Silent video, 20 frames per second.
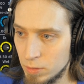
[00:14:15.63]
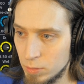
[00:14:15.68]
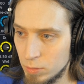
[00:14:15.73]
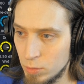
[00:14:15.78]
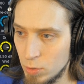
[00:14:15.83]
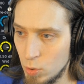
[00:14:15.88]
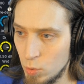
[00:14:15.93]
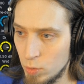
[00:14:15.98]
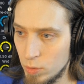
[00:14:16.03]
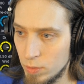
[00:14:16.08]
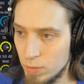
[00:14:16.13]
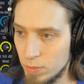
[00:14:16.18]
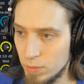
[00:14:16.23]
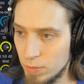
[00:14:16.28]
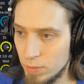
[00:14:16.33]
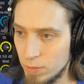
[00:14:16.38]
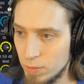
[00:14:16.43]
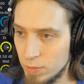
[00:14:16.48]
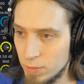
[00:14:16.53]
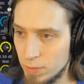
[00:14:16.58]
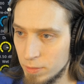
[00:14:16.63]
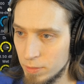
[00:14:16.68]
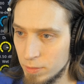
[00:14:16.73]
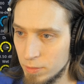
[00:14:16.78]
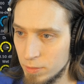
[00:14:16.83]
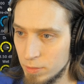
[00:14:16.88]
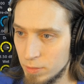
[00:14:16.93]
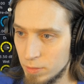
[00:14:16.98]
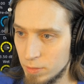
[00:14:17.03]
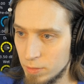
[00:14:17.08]
Whoa,
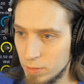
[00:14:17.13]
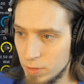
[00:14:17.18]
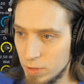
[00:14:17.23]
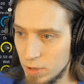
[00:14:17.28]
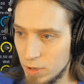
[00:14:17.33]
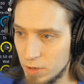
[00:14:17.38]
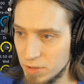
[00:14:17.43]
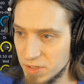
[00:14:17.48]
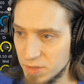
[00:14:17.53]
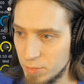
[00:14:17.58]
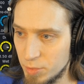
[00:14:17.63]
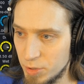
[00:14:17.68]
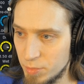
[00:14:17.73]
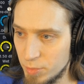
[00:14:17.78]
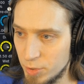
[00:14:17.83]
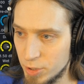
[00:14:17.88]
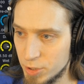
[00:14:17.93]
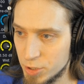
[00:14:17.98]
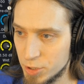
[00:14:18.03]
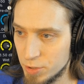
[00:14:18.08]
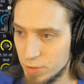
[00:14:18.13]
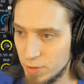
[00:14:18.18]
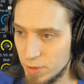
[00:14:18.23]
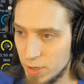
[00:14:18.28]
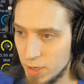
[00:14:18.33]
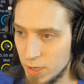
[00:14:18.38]
that's a bit much.